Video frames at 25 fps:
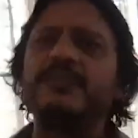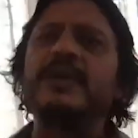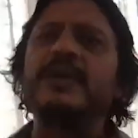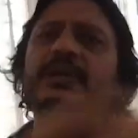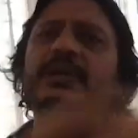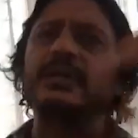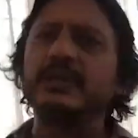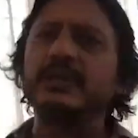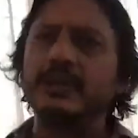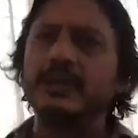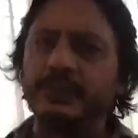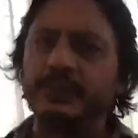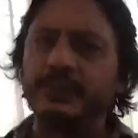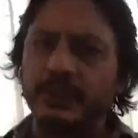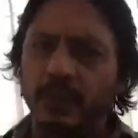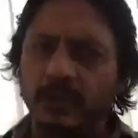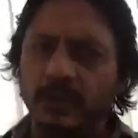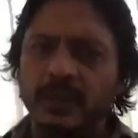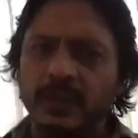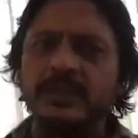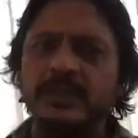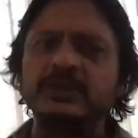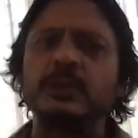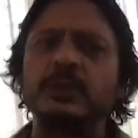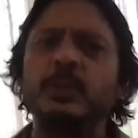them in all kinds
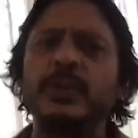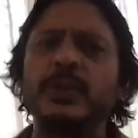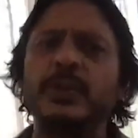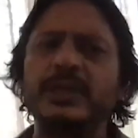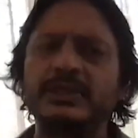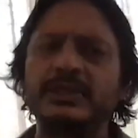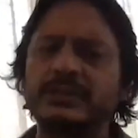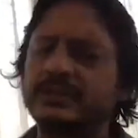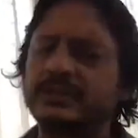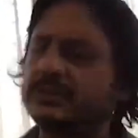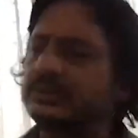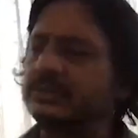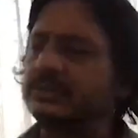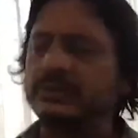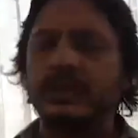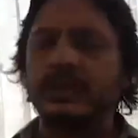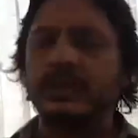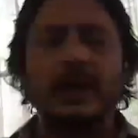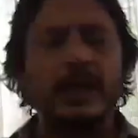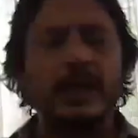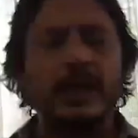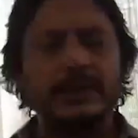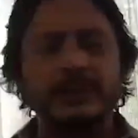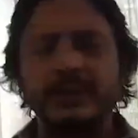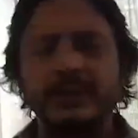of ways. So
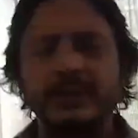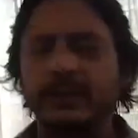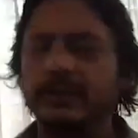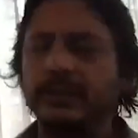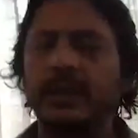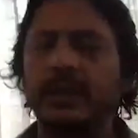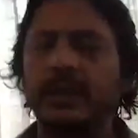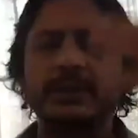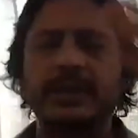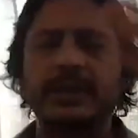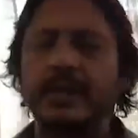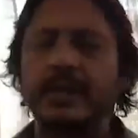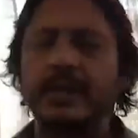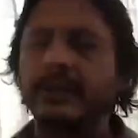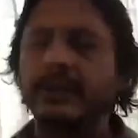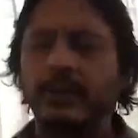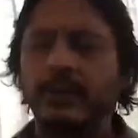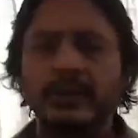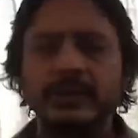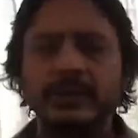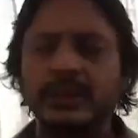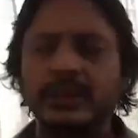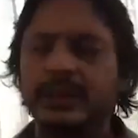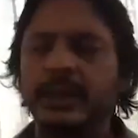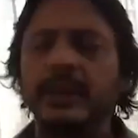I think I thank God
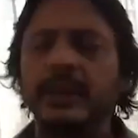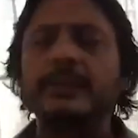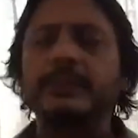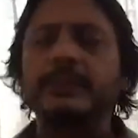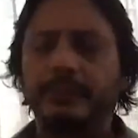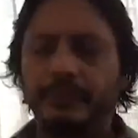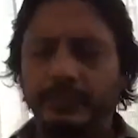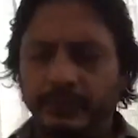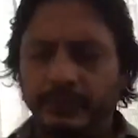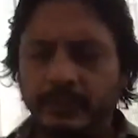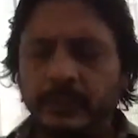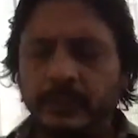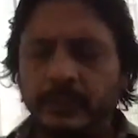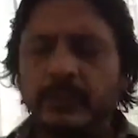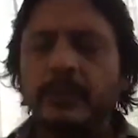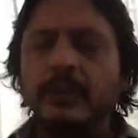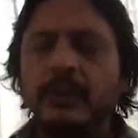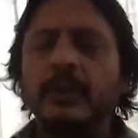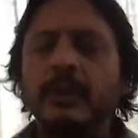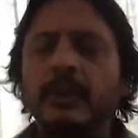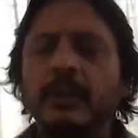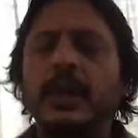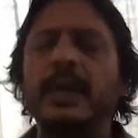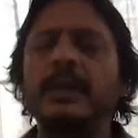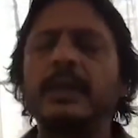that I
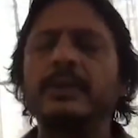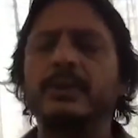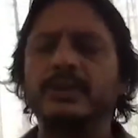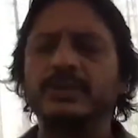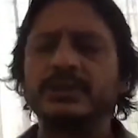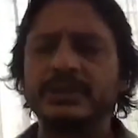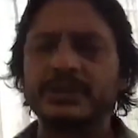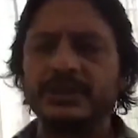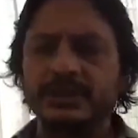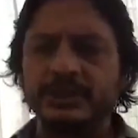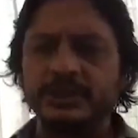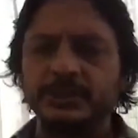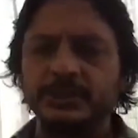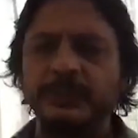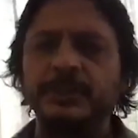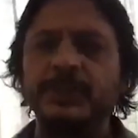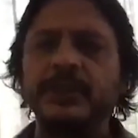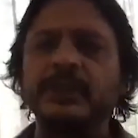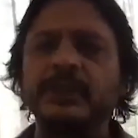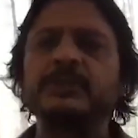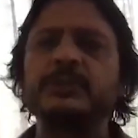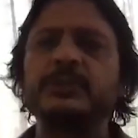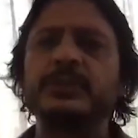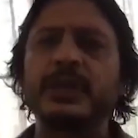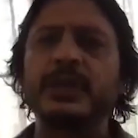had hostages with me,
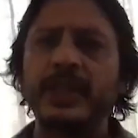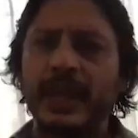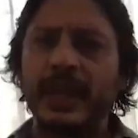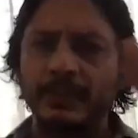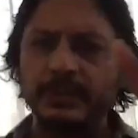so that I was